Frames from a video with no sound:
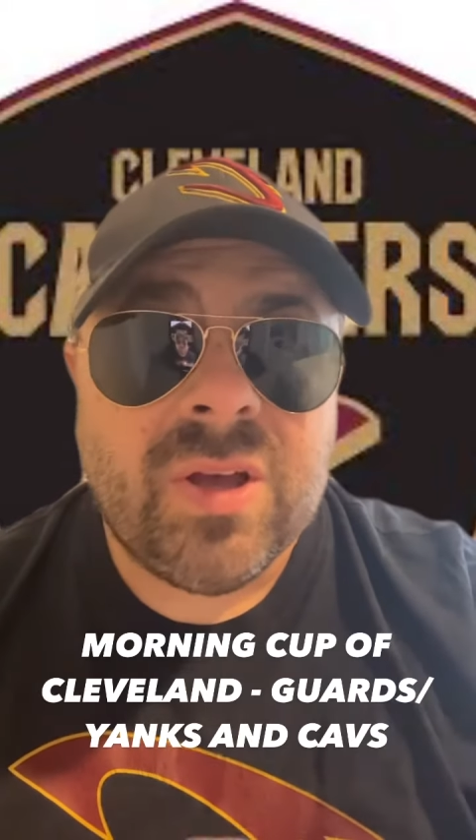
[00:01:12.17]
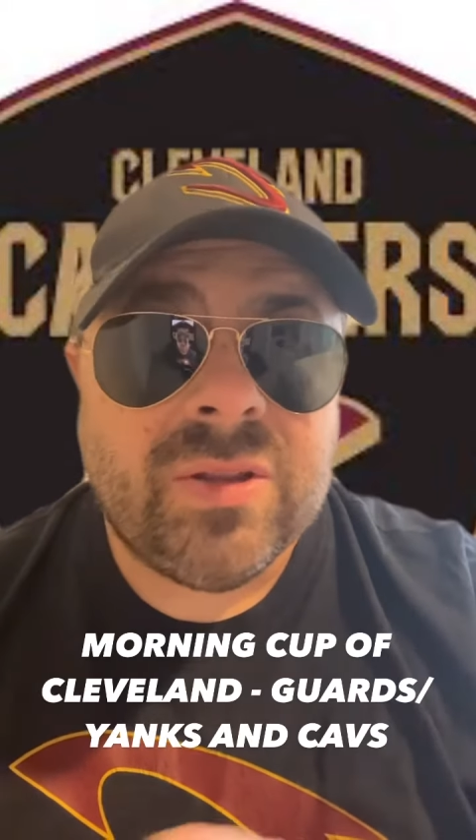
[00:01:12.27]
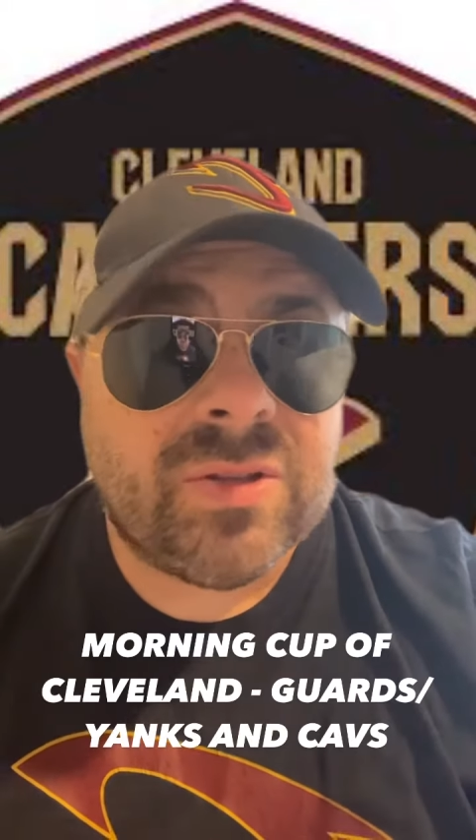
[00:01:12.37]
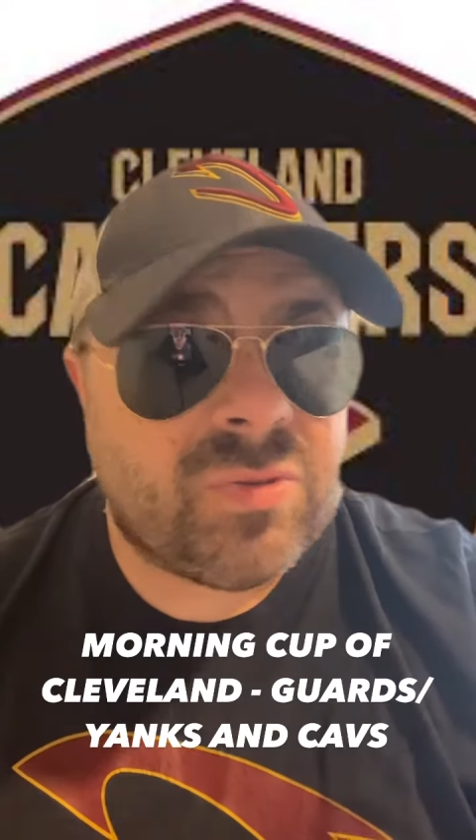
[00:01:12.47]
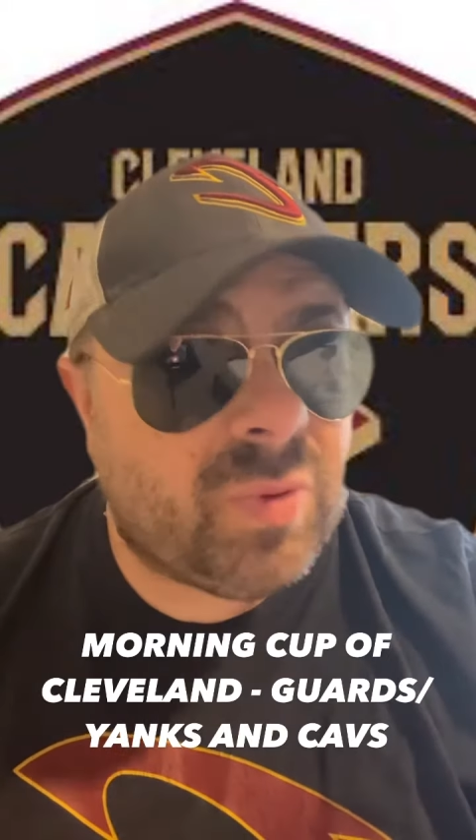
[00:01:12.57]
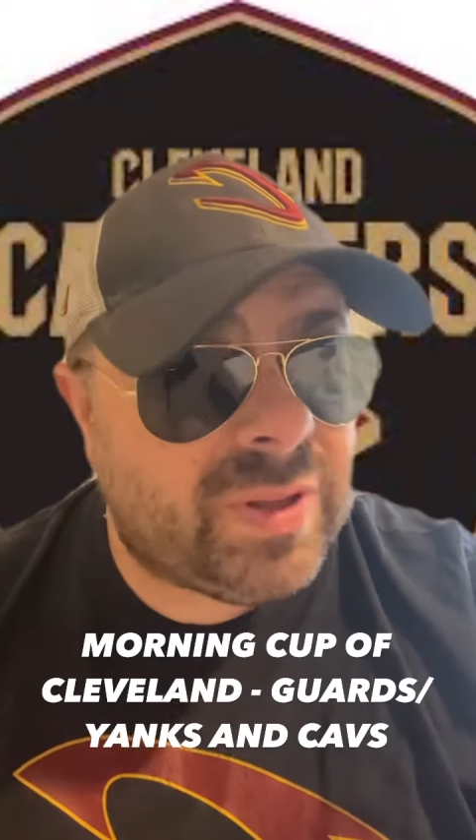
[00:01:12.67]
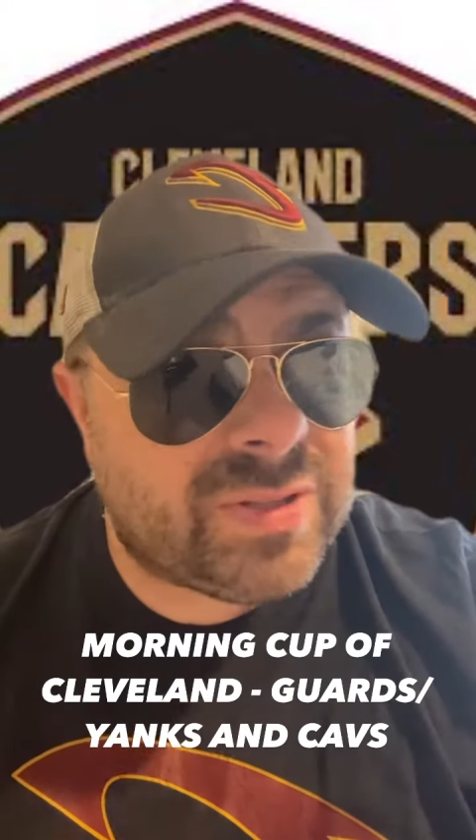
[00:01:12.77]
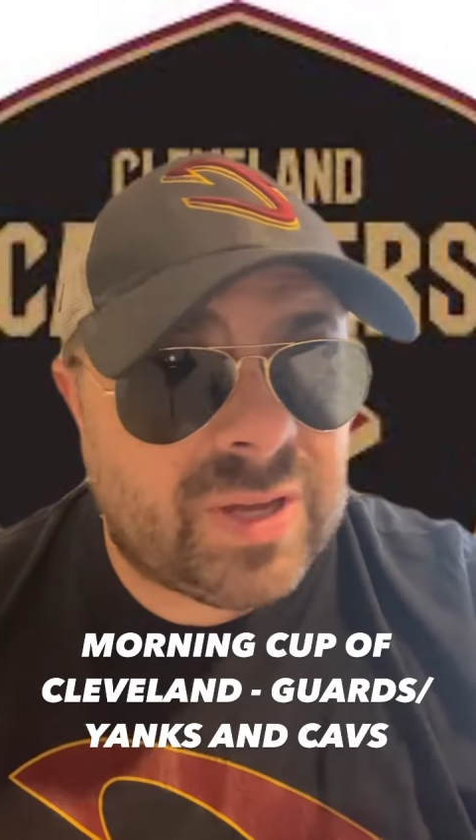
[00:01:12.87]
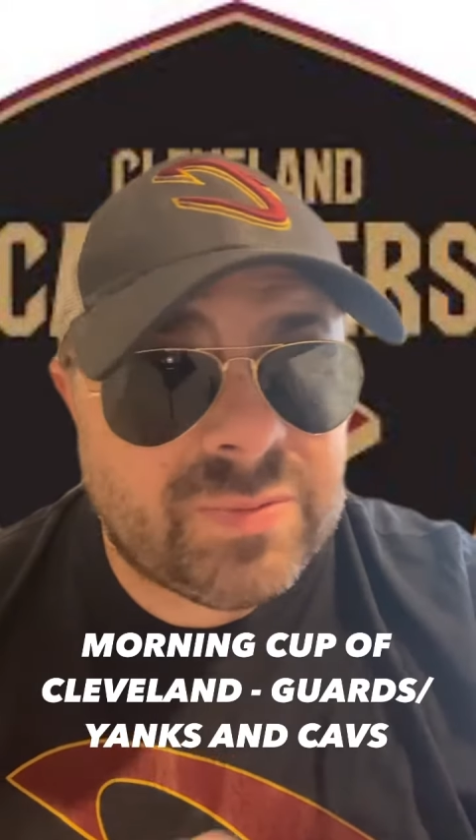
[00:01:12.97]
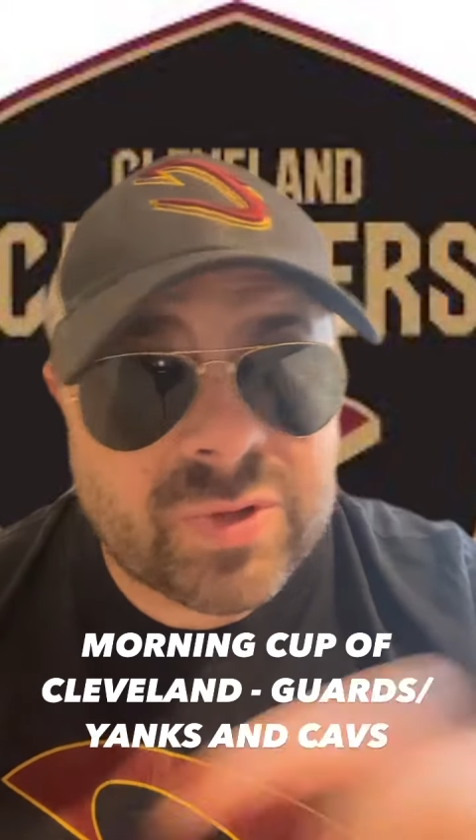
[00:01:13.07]
This is why this
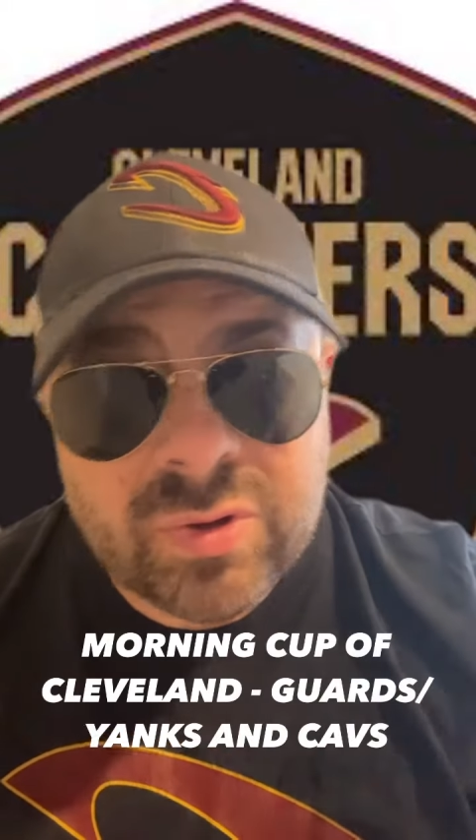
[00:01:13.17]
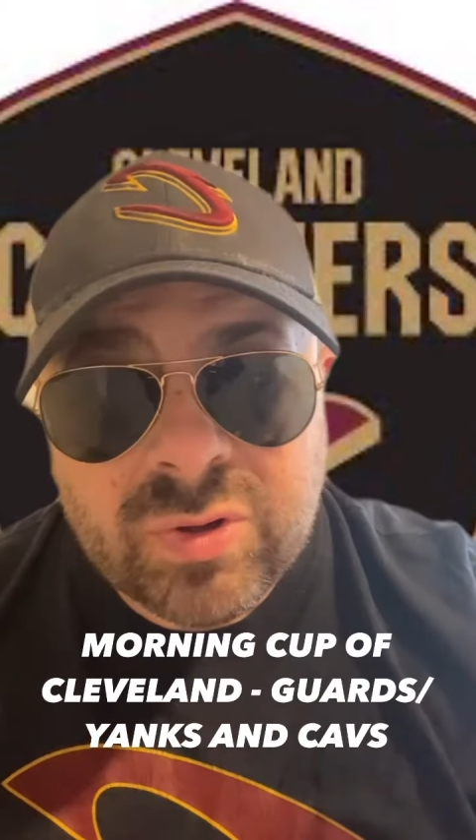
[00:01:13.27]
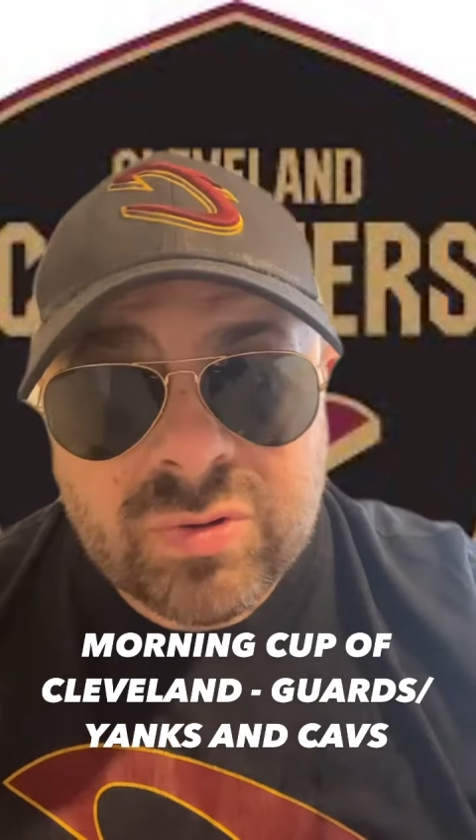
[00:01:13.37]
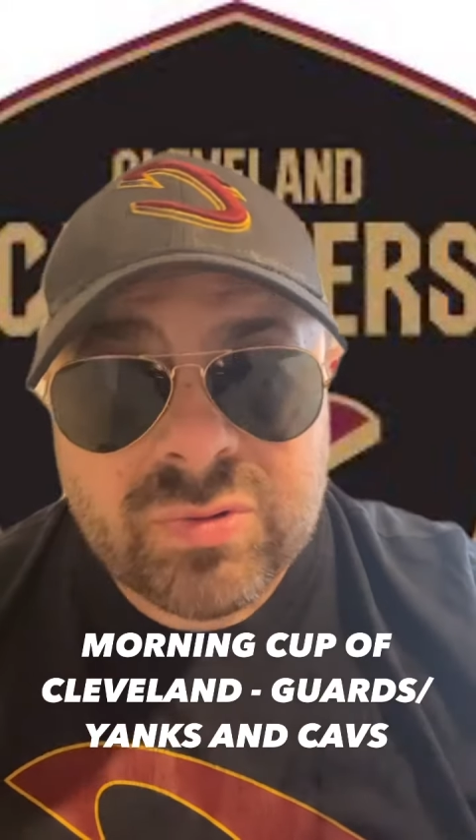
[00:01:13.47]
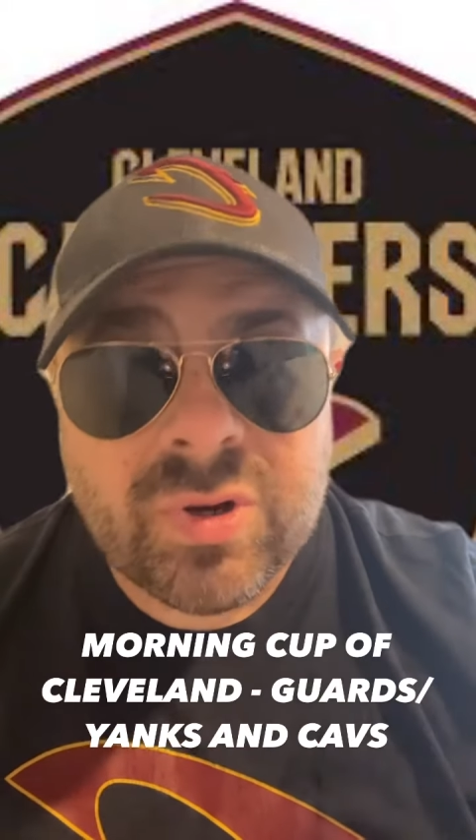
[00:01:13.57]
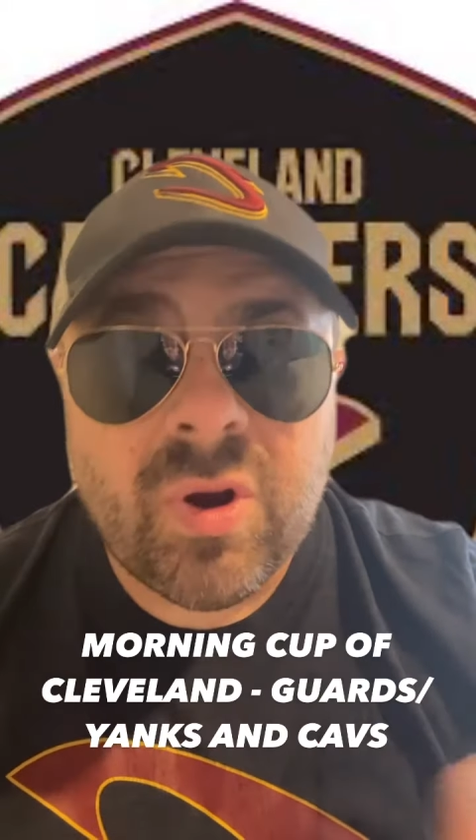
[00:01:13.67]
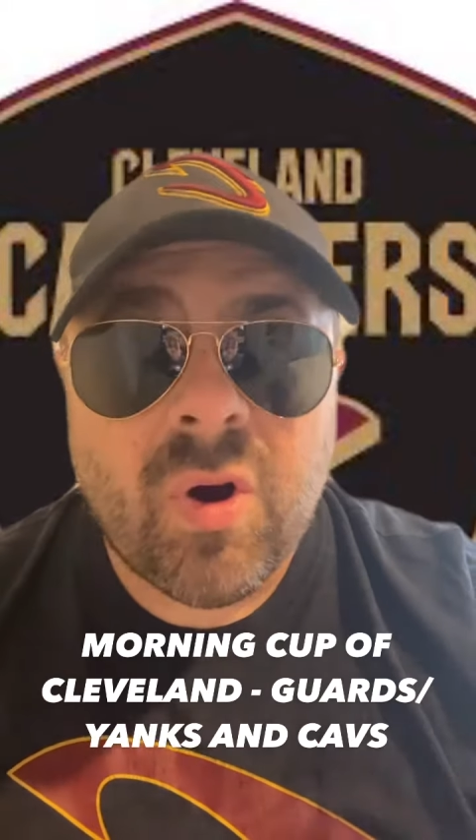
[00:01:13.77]
game's so huge.